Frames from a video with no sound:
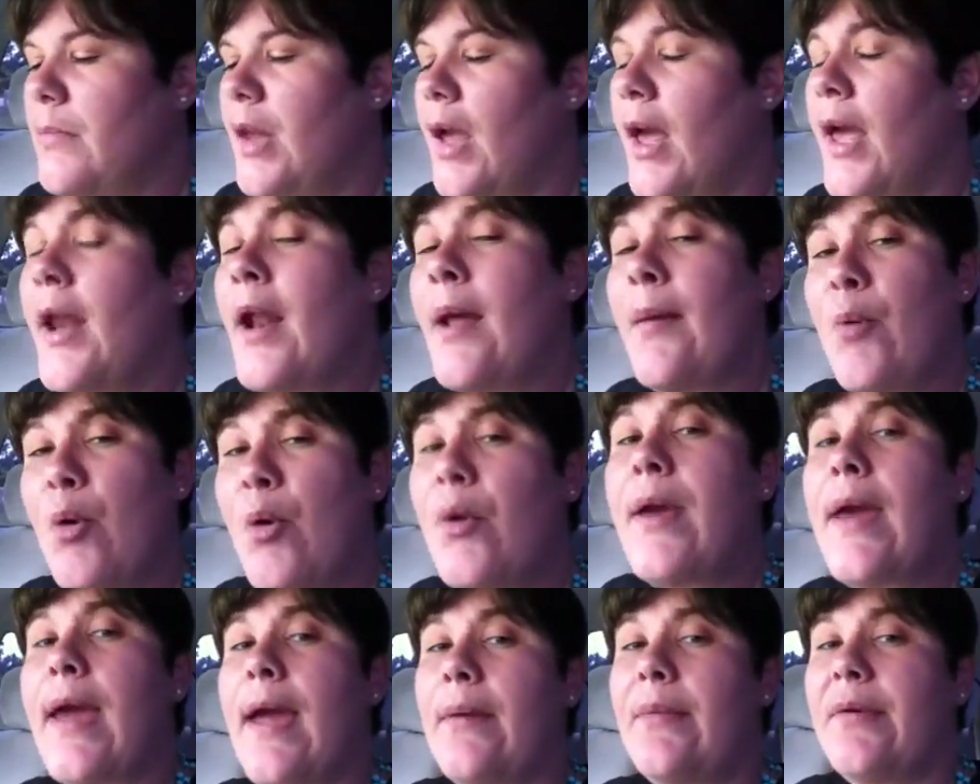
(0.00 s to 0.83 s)
And I'm
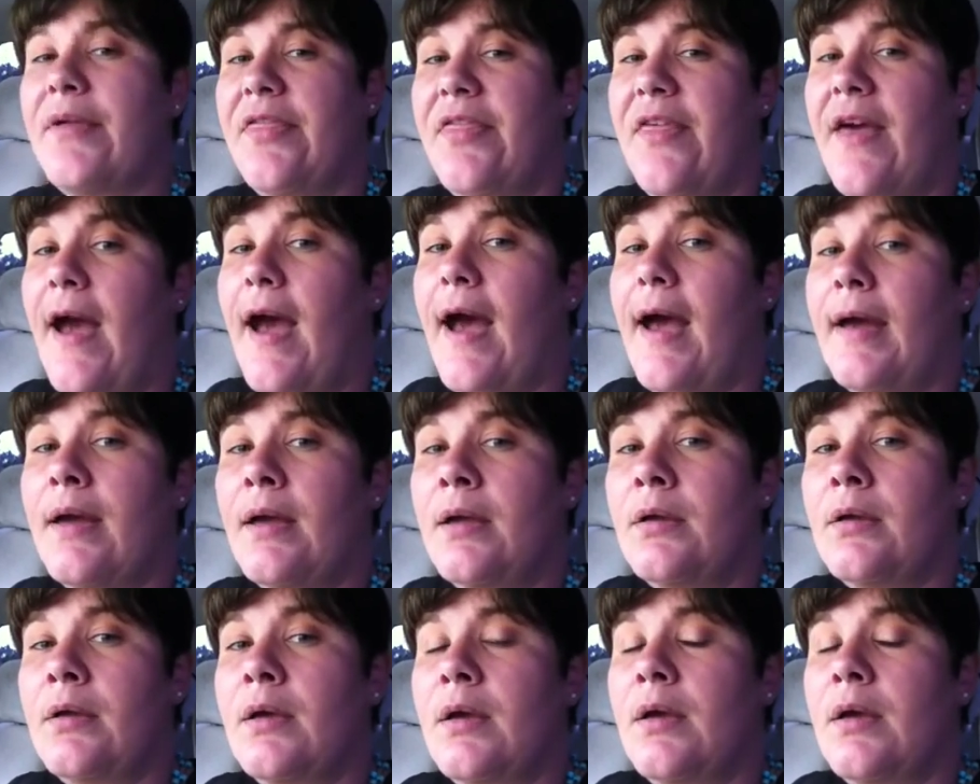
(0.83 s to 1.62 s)
okay with that.